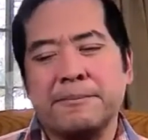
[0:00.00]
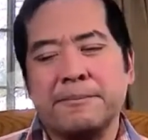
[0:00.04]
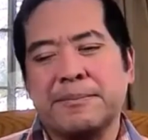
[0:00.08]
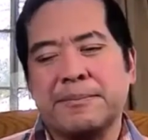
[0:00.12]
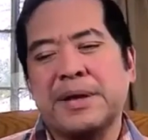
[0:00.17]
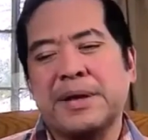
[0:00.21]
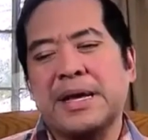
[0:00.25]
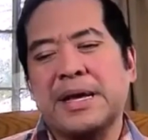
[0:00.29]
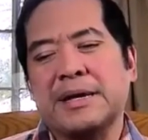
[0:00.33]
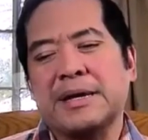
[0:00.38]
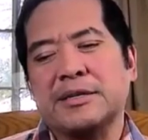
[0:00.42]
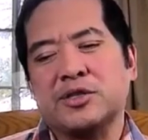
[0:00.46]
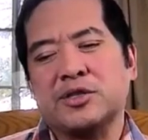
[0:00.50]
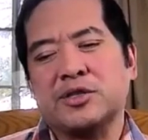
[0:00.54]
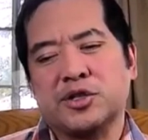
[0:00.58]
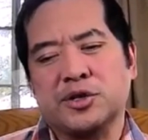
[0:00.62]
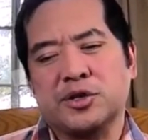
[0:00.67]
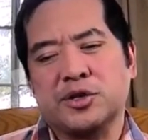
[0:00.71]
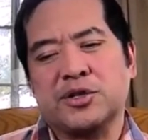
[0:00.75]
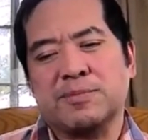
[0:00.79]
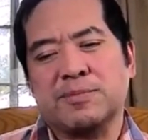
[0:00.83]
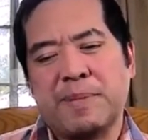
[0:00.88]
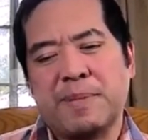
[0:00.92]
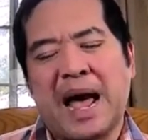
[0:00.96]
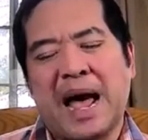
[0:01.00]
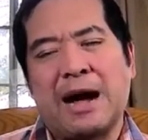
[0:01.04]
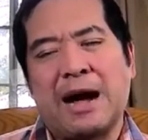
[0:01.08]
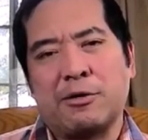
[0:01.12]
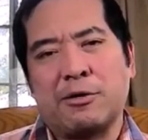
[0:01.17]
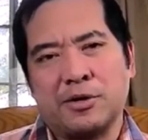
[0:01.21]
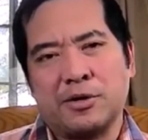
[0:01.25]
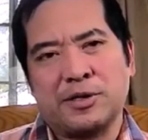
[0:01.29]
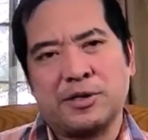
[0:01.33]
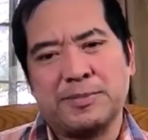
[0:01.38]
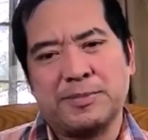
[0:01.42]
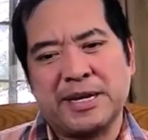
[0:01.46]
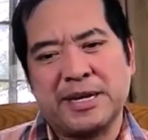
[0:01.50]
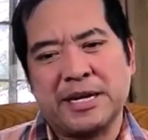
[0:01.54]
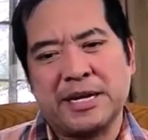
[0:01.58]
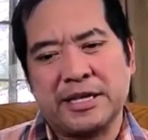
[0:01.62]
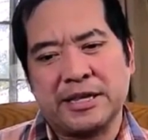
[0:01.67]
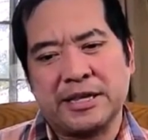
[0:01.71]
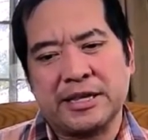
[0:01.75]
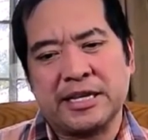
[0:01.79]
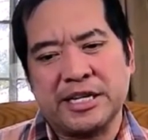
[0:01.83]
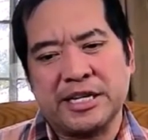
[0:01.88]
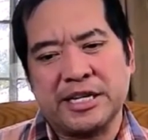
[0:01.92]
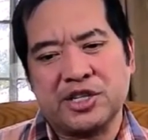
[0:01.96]
being certain powers being
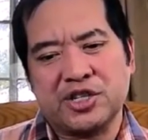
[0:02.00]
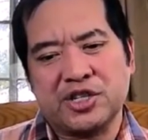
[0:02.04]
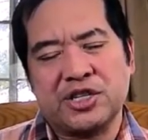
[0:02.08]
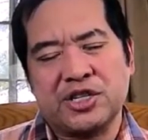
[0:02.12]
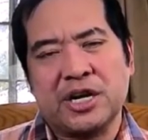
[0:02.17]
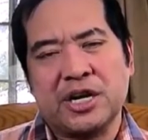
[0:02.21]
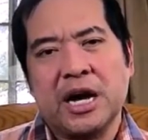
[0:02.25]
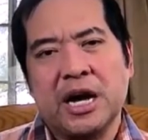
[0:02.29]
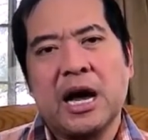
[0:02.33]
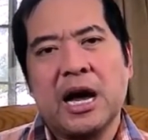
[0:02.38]
unleashed.